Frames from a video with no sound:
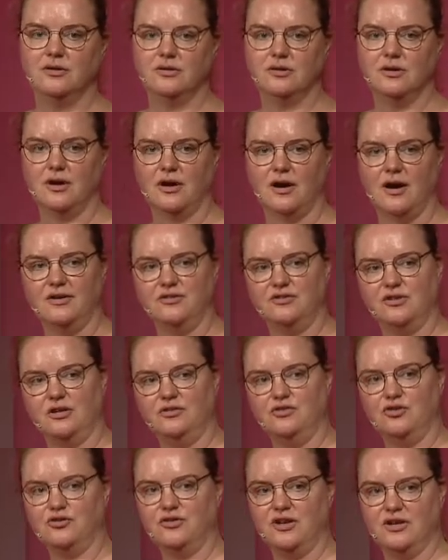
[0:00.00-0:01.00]
uh, I
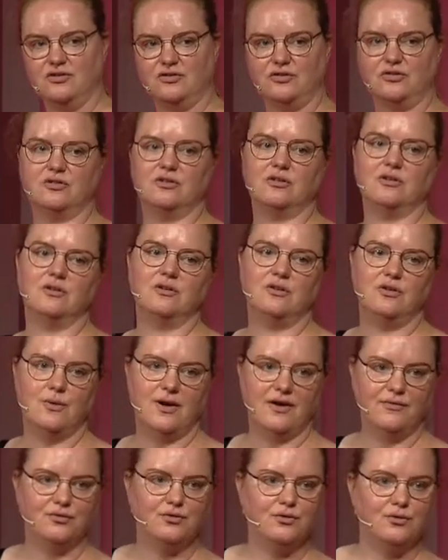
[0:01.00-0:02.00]
said your tests, you
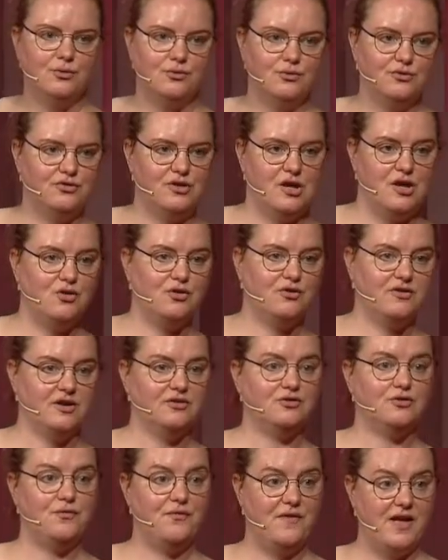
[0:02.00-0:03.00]
have to see your
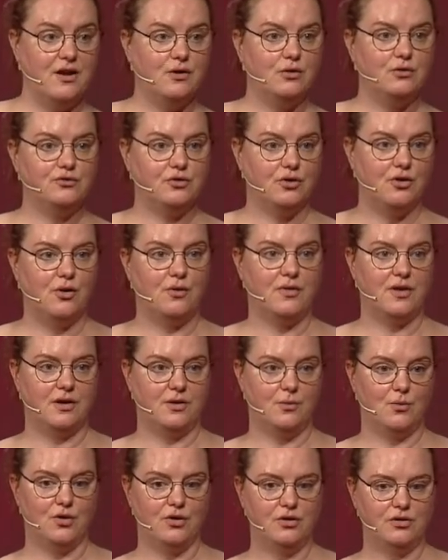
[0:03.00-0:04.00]
test fail to know that
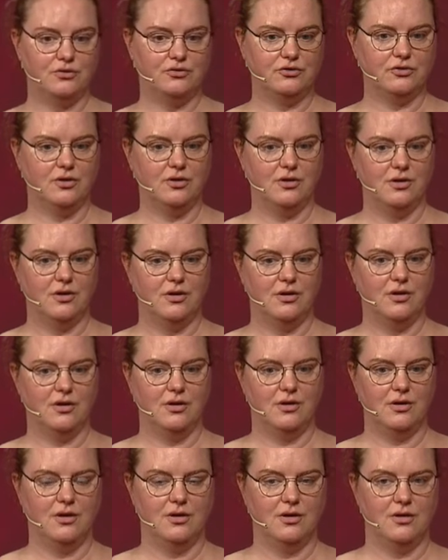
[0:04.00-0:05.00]
it works.
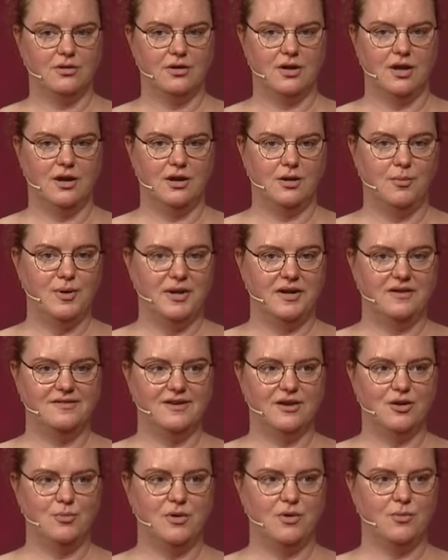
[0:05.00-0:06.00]
Can anybody
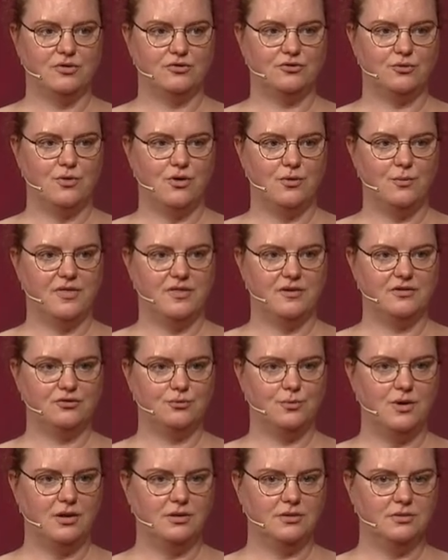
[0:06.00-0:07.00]
tell me what's wrong with this
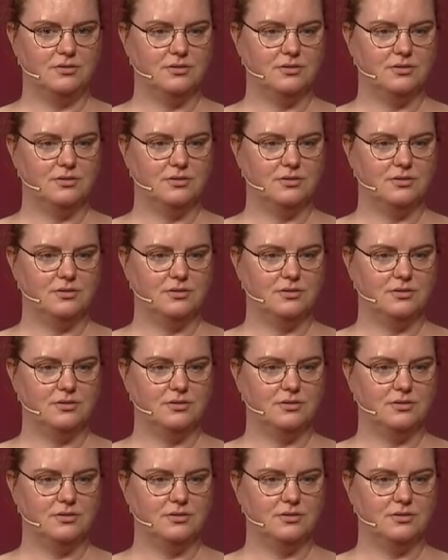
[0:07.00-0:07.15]
one?